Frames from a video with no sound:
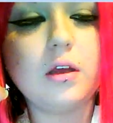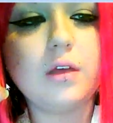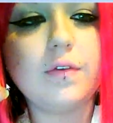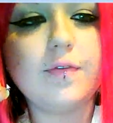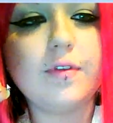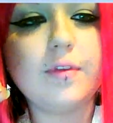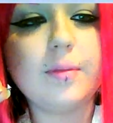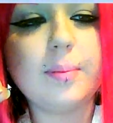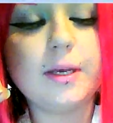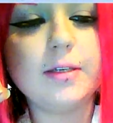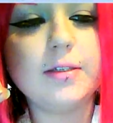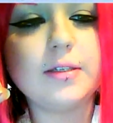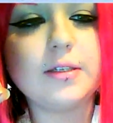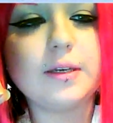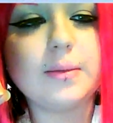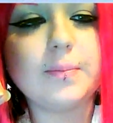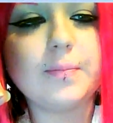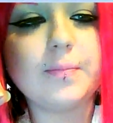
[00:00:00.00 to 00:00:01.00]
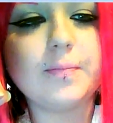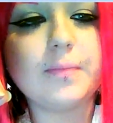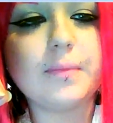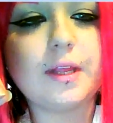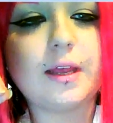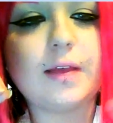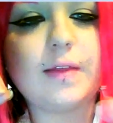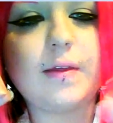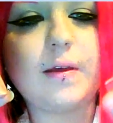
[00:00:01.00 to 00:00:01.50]
for the piercing,
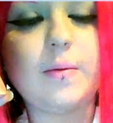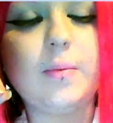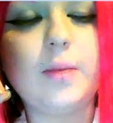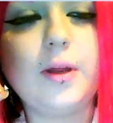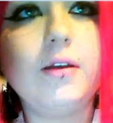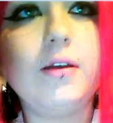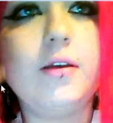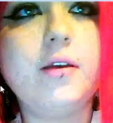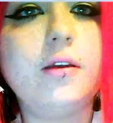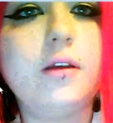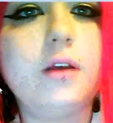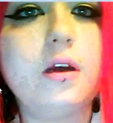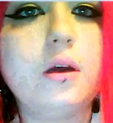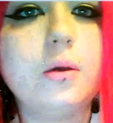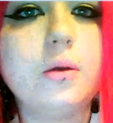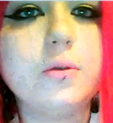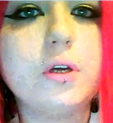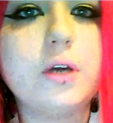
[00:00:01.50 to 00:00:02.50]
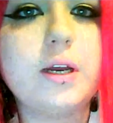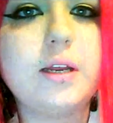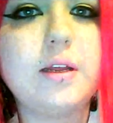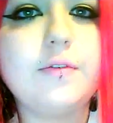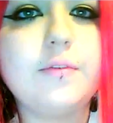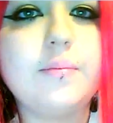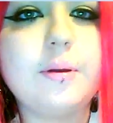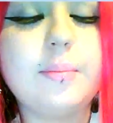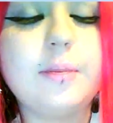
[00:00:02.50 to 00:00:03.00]
and then when I was hiding
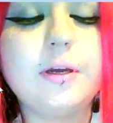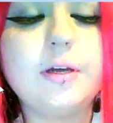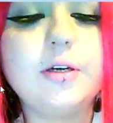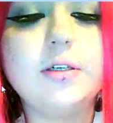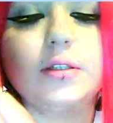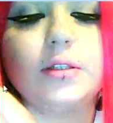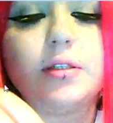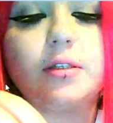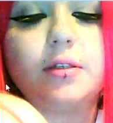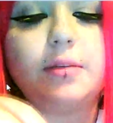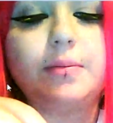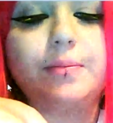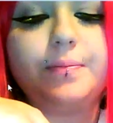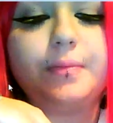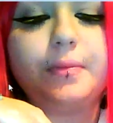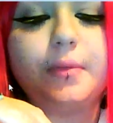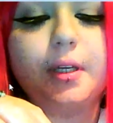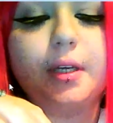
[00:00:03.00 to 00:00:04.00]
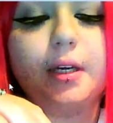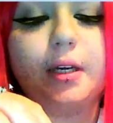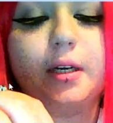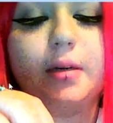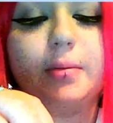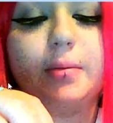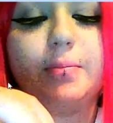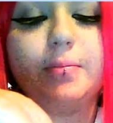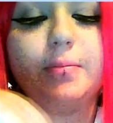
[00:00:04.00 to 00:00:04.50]
it from my parents,
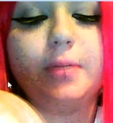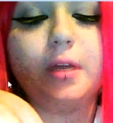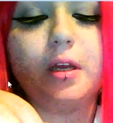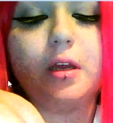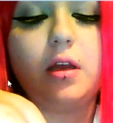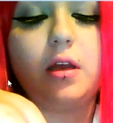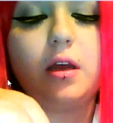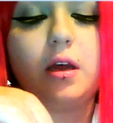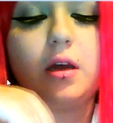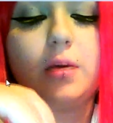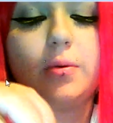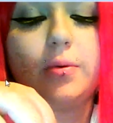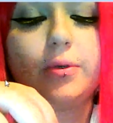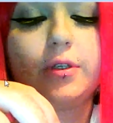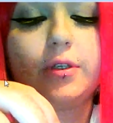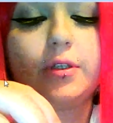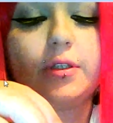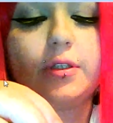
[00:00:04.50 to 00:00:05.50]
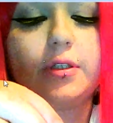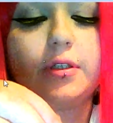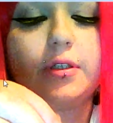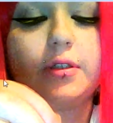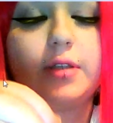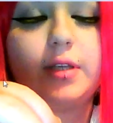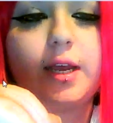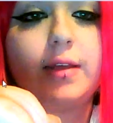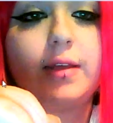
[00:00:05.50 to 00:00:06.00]
I would
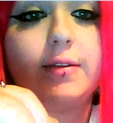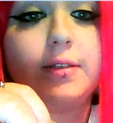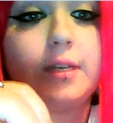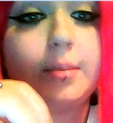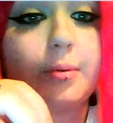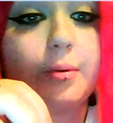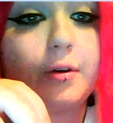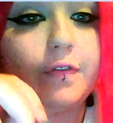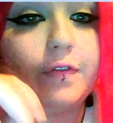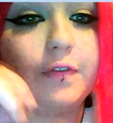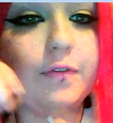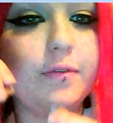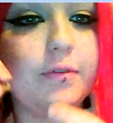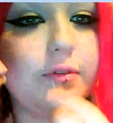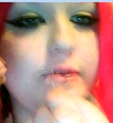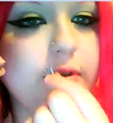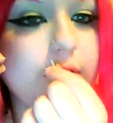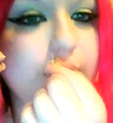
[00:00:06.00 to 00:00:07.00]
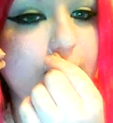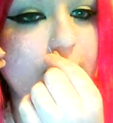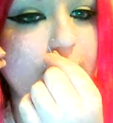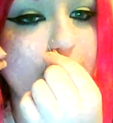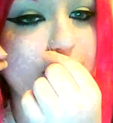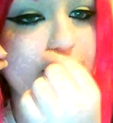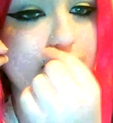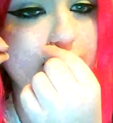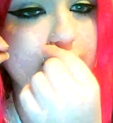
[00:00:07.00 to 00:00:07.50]
take the tip off.
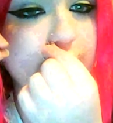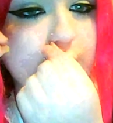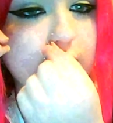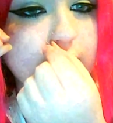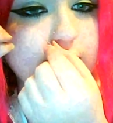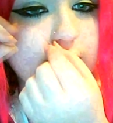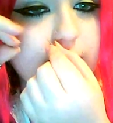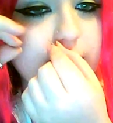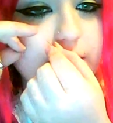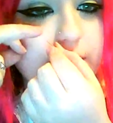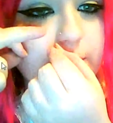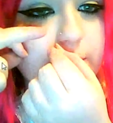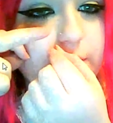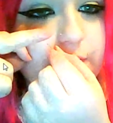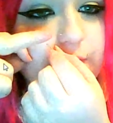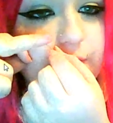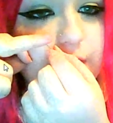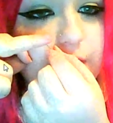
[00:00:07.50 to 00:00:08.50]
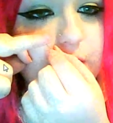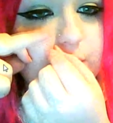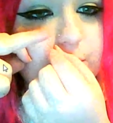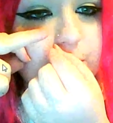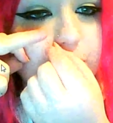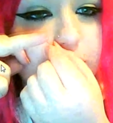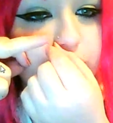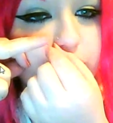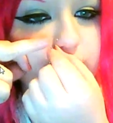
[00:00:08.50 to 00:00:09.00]
I'd take the tip off and then I'd
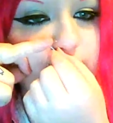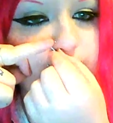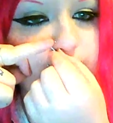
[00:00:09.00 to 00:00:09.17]
push it